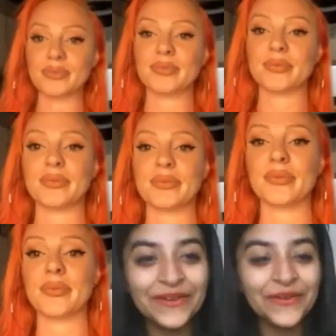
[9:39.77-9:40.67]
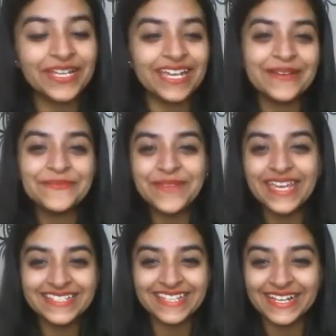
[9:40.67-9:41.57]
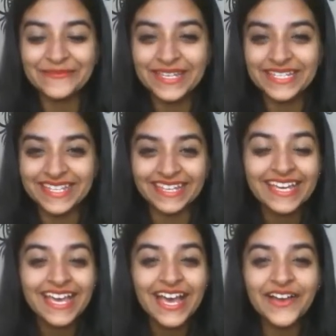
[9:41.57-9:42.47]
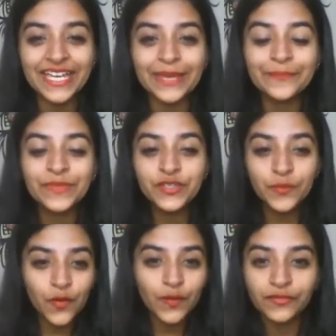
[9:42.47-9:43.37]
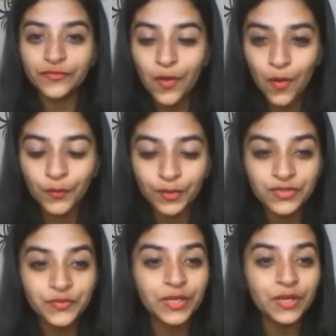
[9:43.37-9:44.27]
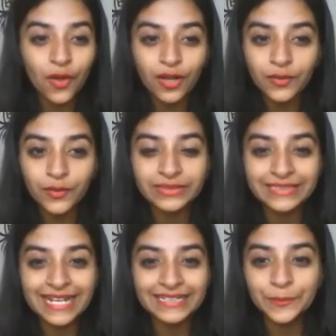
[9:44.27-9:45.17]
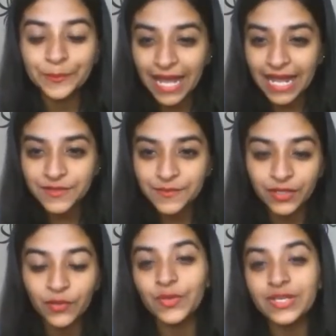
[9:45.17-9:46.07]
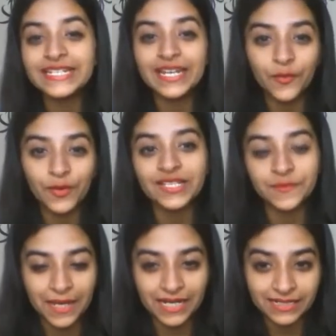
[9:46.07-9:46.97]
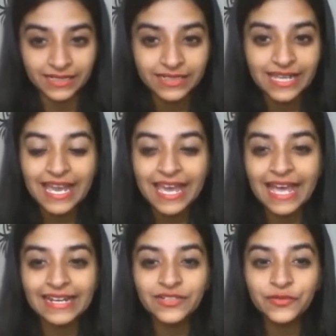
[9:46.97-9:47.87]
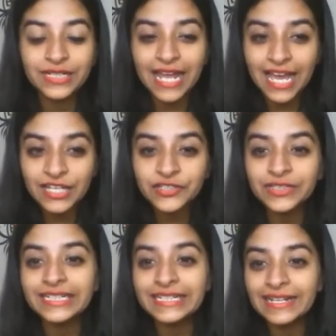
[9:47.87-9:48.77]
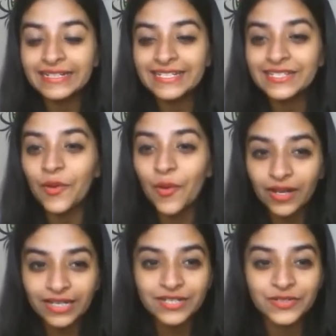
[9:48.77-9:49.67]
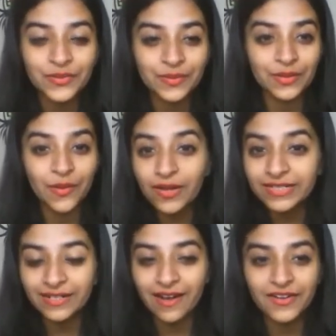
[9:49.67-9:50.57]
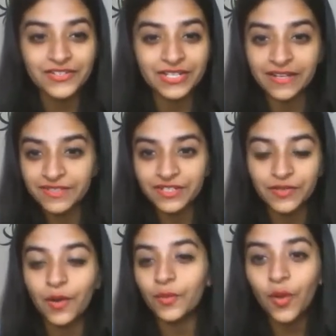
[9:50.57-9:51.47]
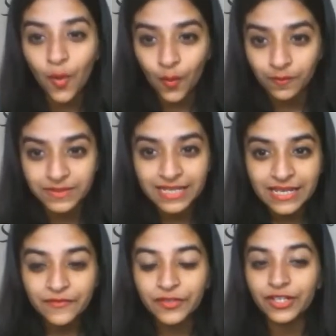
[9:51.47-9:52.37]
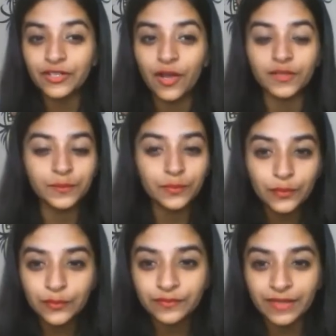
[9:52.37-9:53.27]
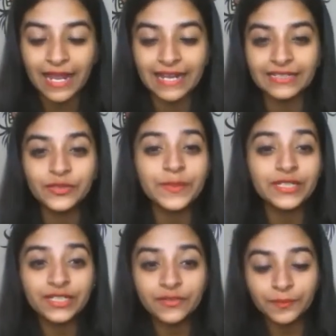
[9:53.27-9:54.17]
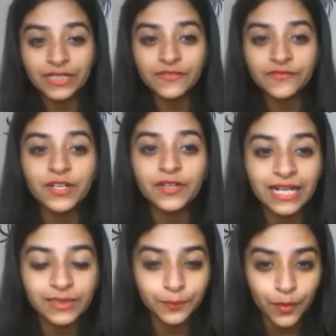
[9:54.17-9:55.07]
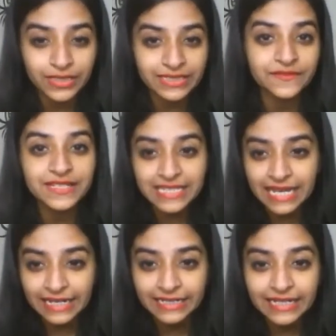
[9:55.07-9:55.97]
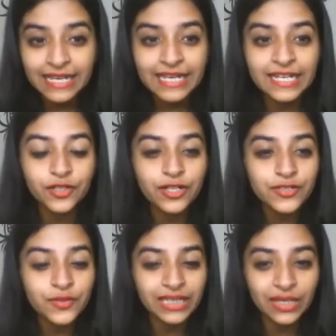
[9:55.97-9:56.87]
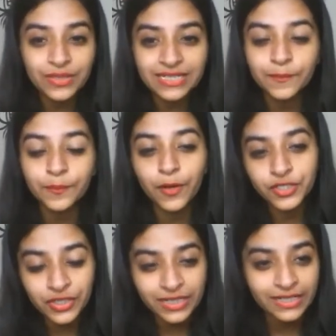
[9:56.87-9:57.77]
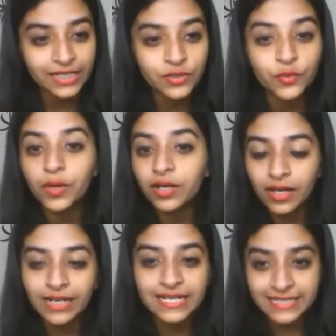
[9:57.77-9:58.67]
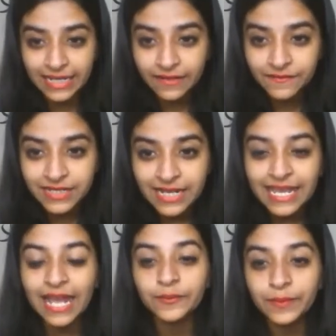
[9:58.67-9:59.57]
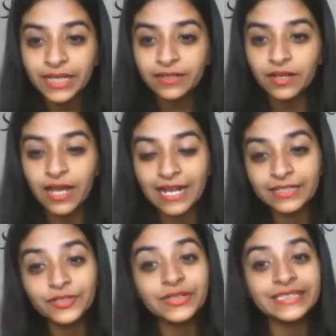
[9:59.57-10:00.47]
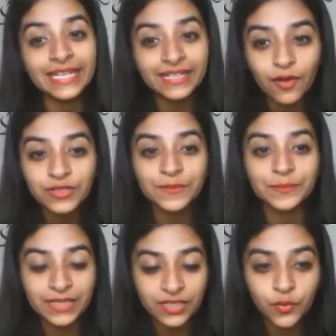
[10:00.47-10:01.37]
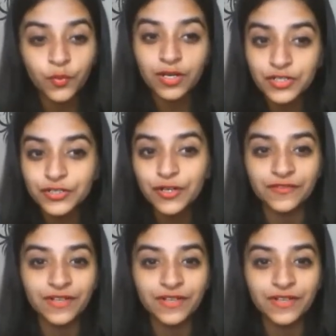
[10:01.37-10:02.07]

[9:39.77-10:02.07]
yes, Okay, amazing, amazing. Okay, so moving forward, we all know that the pandemic was never expected, and it actually landed us all into locked ourselves into our own homes. We could not move, and so but if you look at the positive side, it also gave us an opportunity to work on ourselves and make and get out a better version of